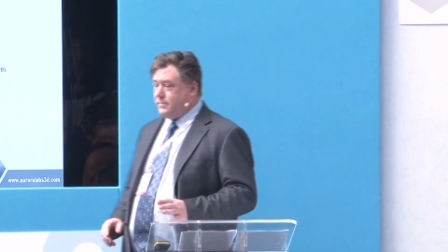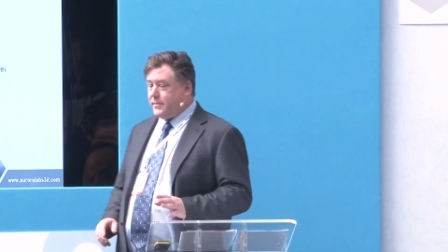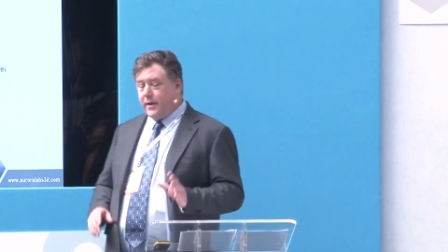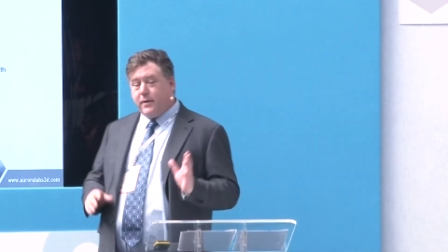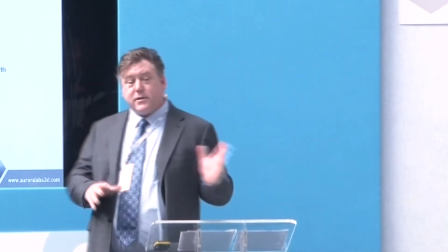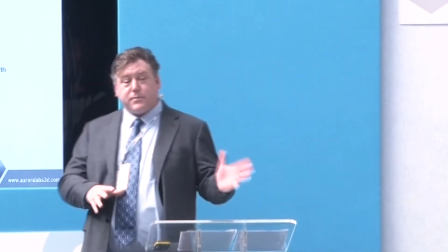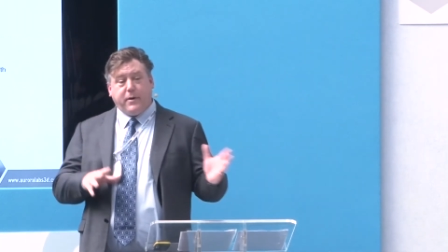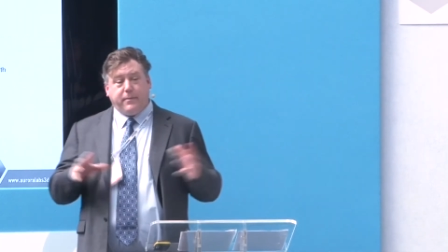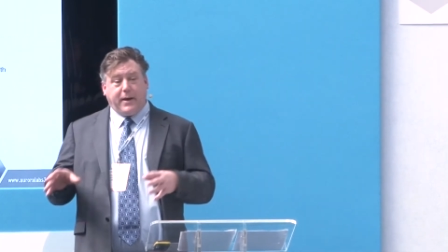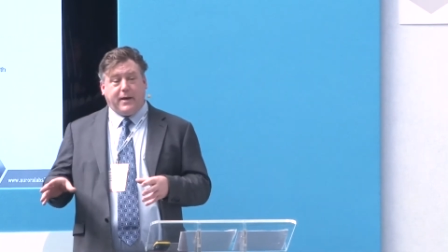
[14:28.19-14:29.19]
They don't just
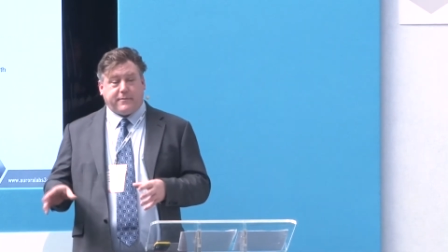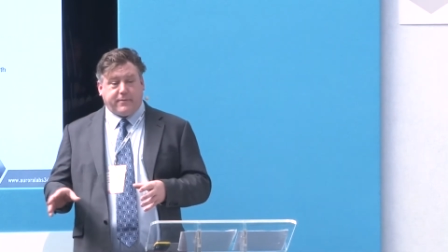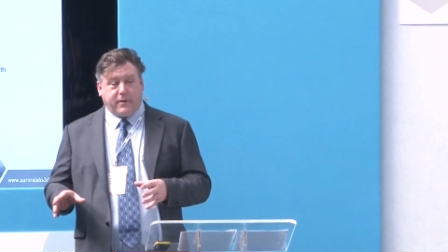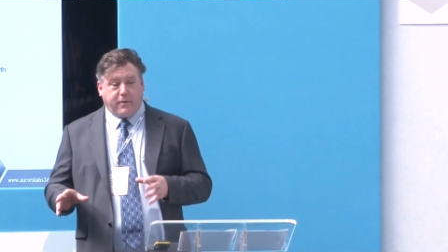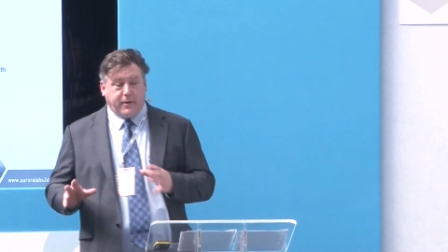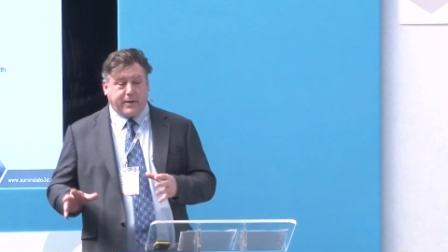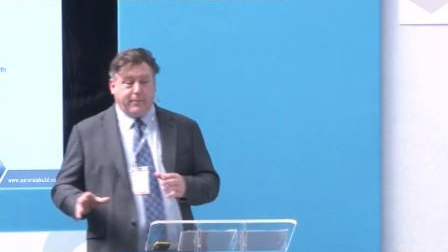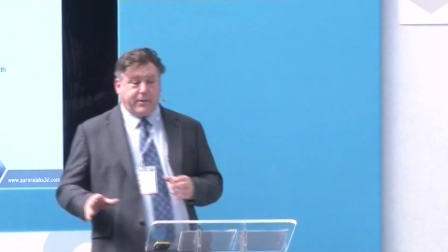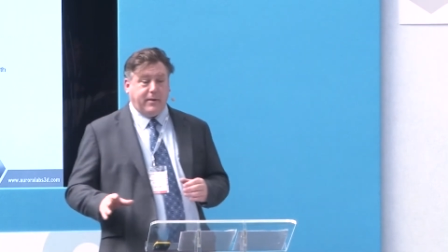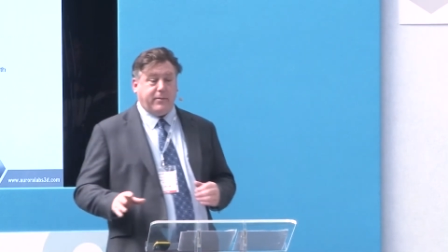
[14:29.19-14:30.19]
print parts for their own
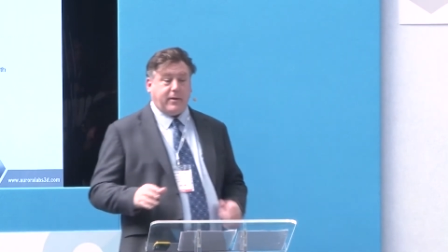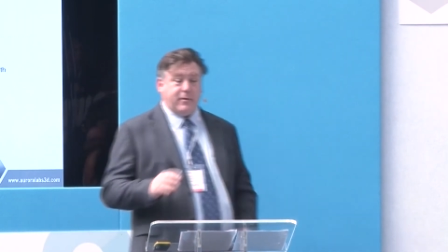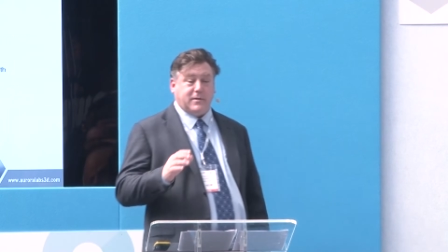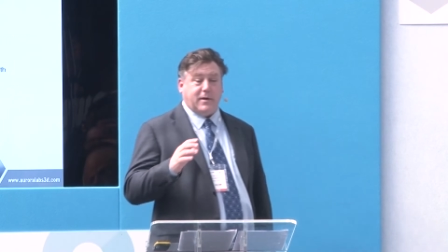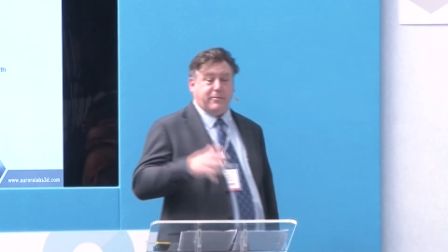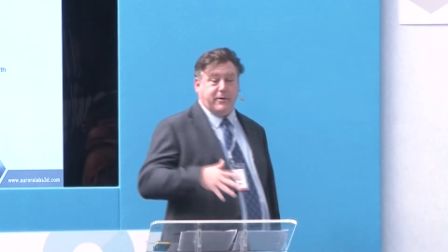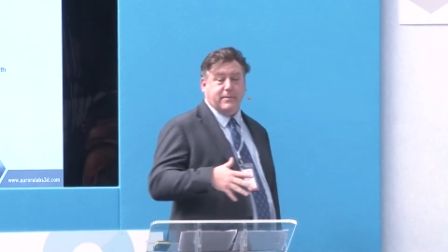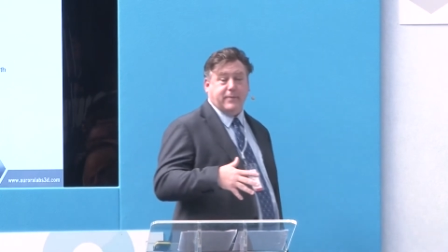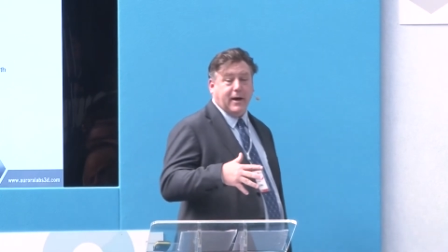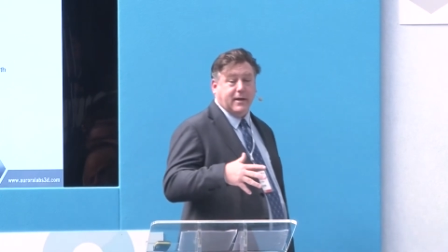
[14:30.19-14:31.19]
company, but they also print
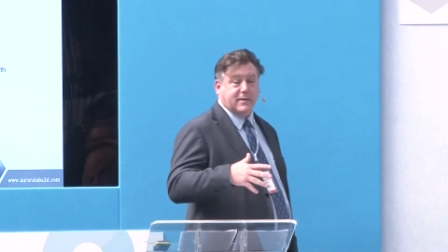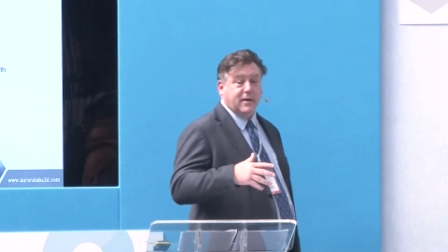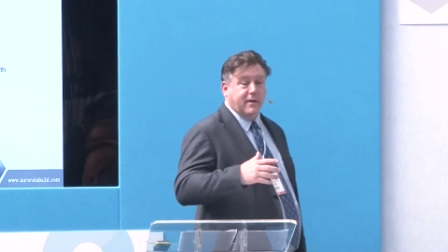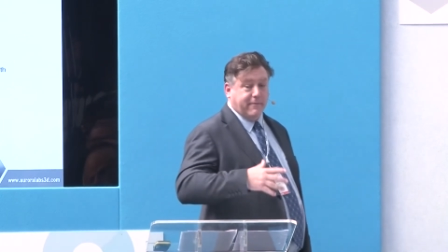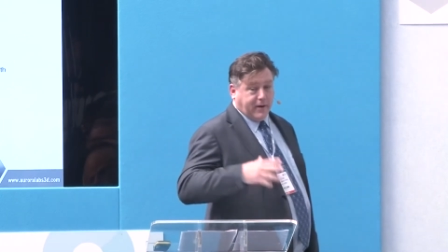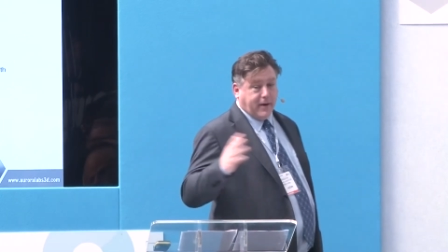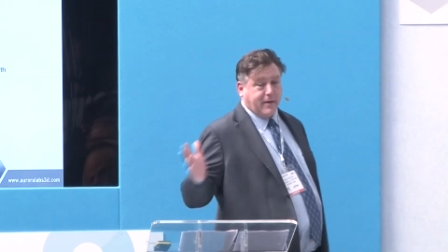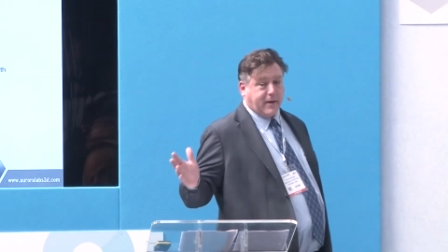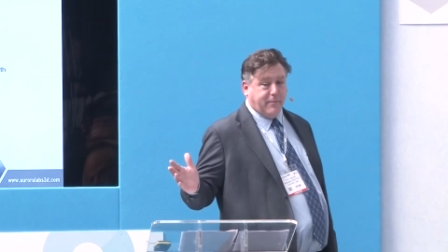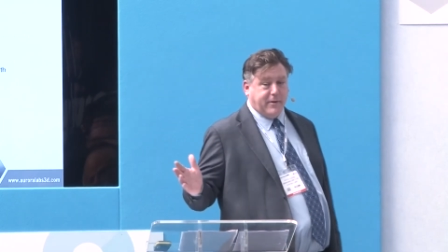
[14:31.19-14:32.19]
parts for
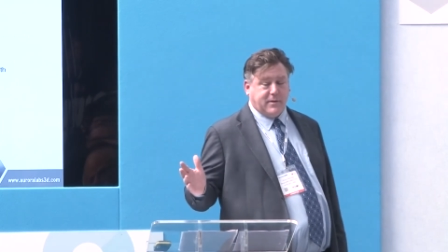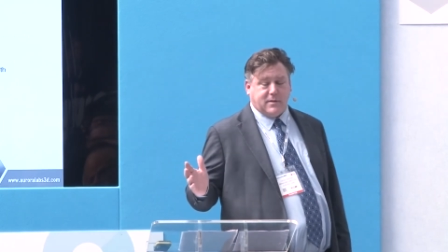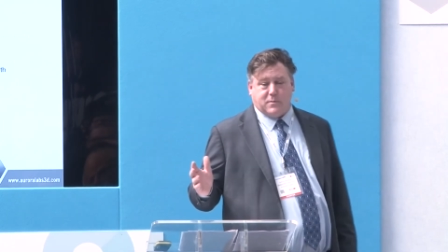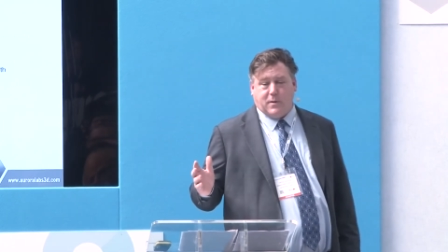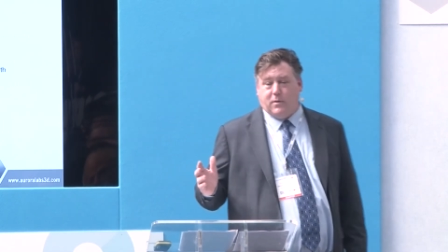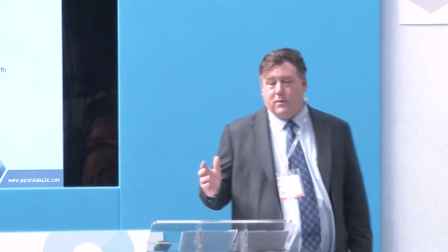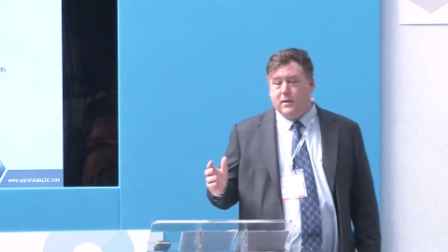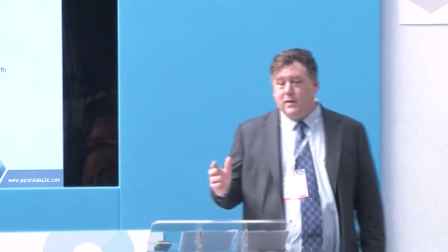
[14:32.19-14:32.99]
other companies as well.